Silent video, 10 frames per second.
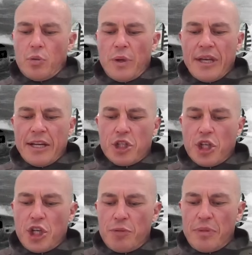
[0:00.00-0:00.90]
And when they
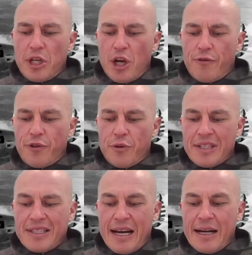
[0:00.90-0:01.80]
turned me over in
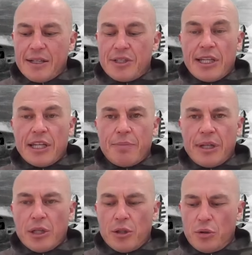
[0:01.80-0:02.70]
the dark to get a
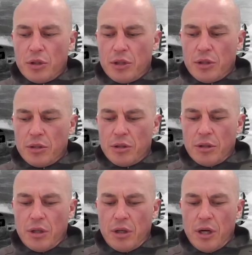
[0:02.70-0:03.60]
better look,
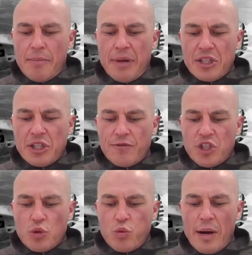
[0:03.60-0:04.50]
I must
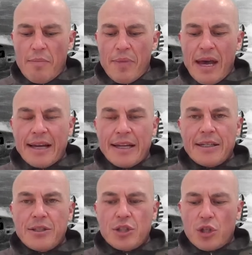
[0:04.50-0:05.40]
have swum
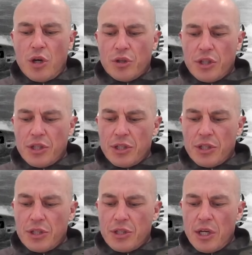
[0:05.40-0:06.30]
back into
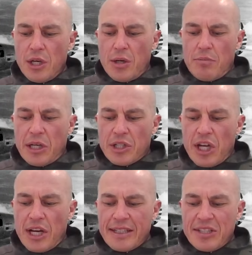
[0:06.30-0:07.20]
consciousness,
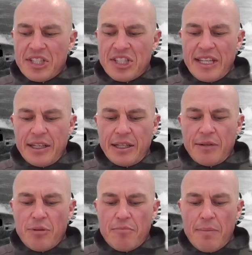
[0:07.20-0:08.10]
because I can
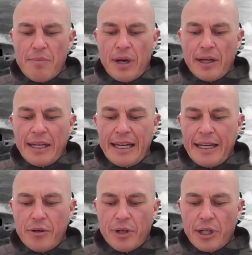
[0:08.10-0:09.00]
distinctly remember
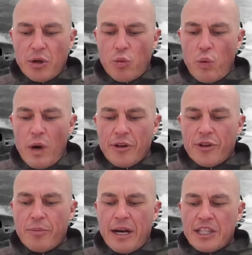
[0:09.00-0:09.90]
hearing one
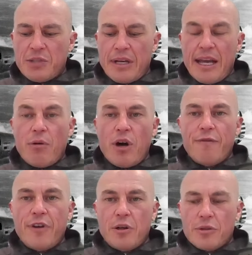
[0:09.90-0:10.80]
of them ask me how
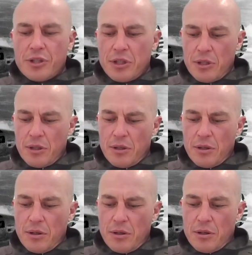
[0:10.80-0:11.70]
I felt,
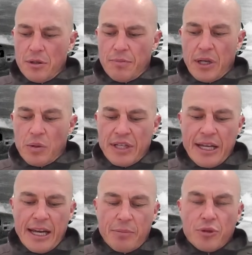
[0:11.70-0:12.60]
but I was
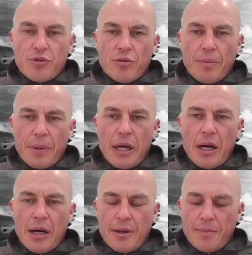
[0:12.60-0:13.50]
unable to
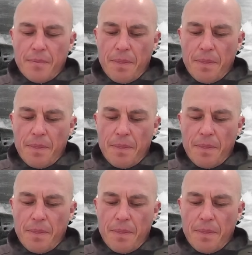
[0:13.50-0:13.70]
reply.